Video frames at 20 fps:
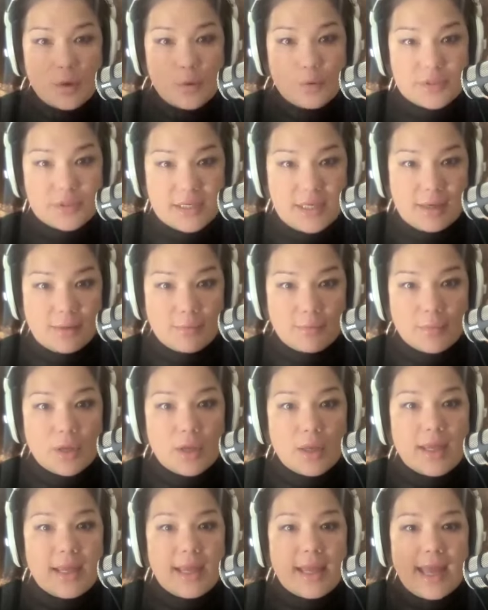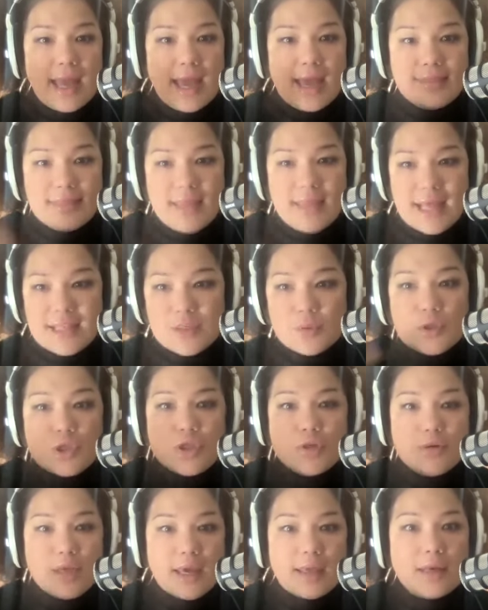the whole team. And that's
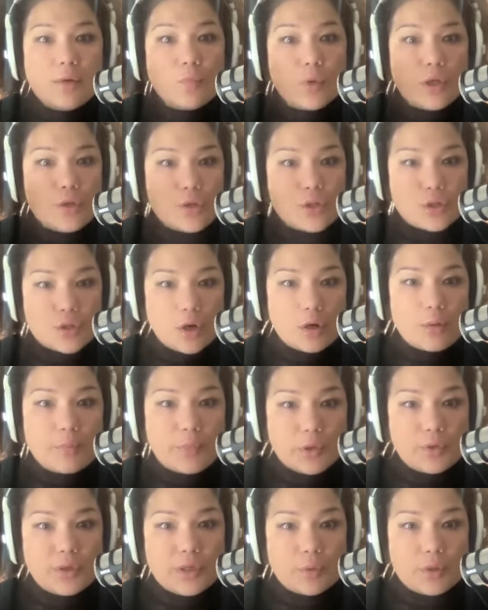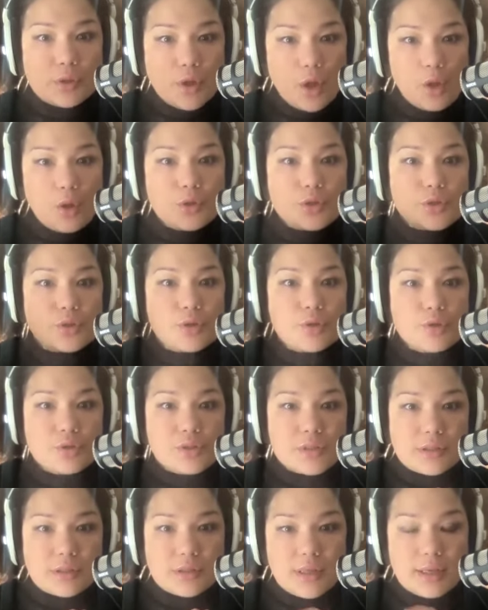what you get in when you start building with
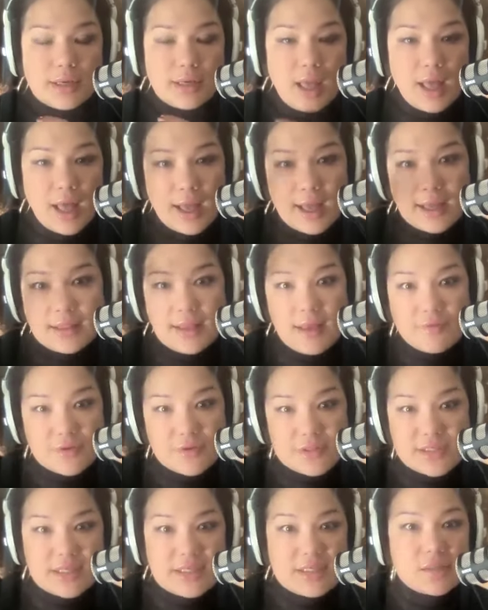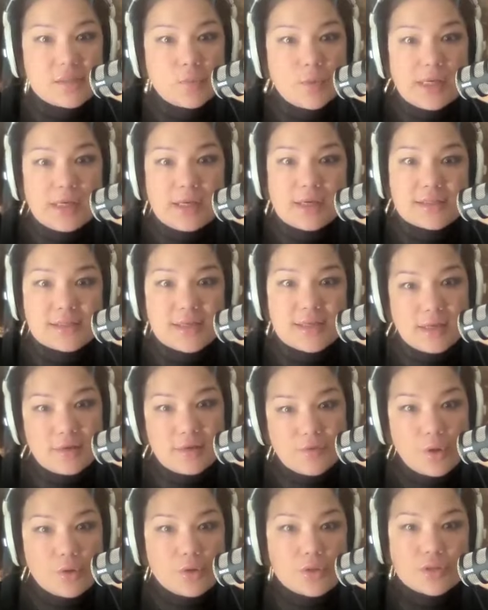cultures and, and high level C suite
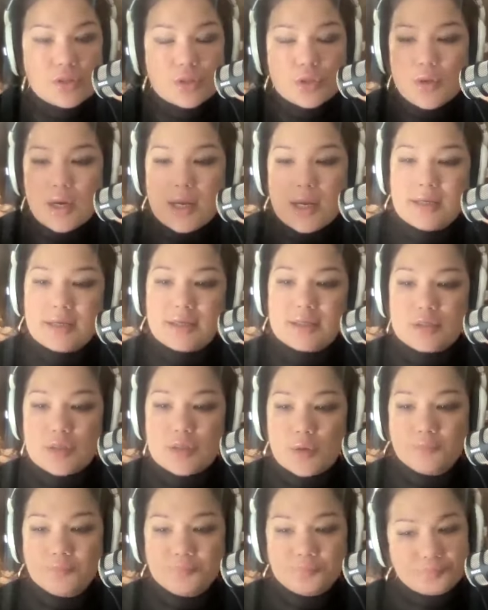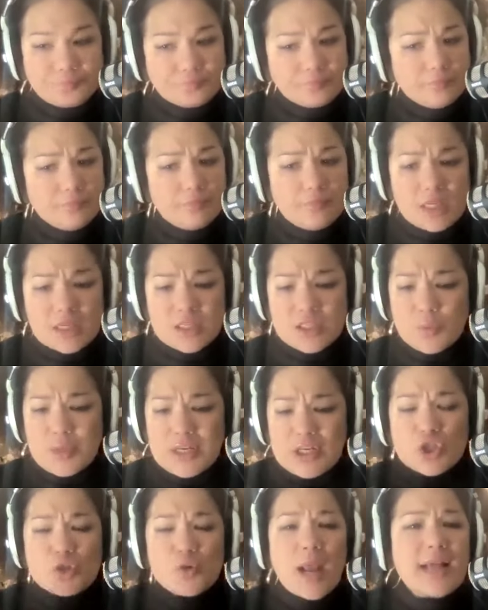executive coaches and training. So so
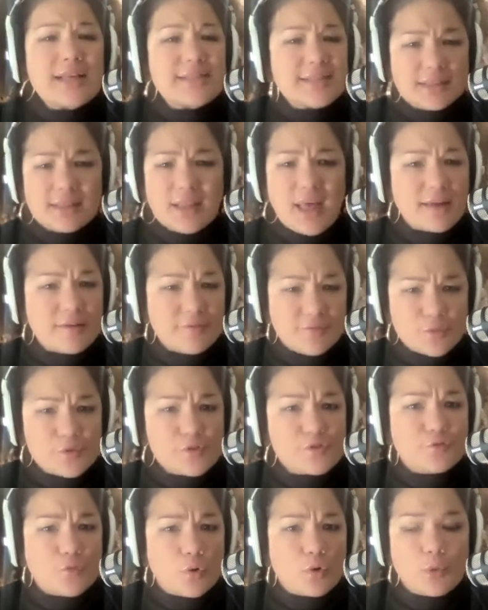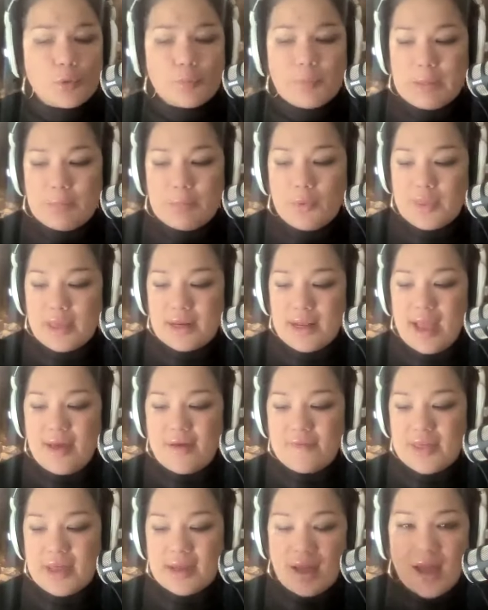it attracts a lot of those former people that
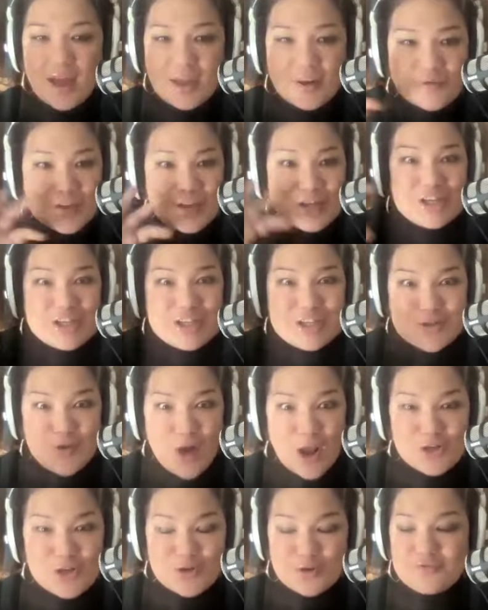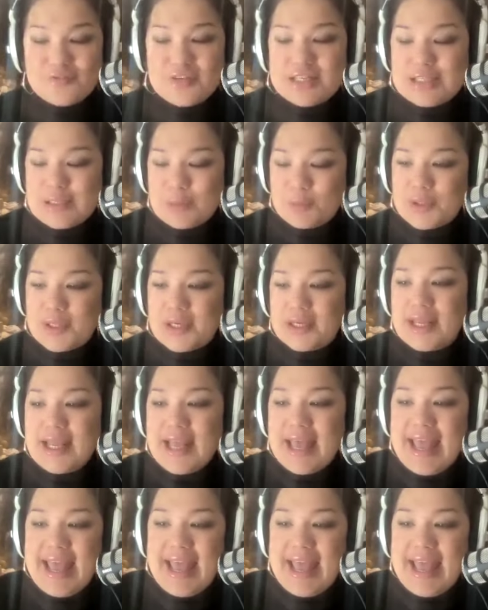have that kind of structure of discipline.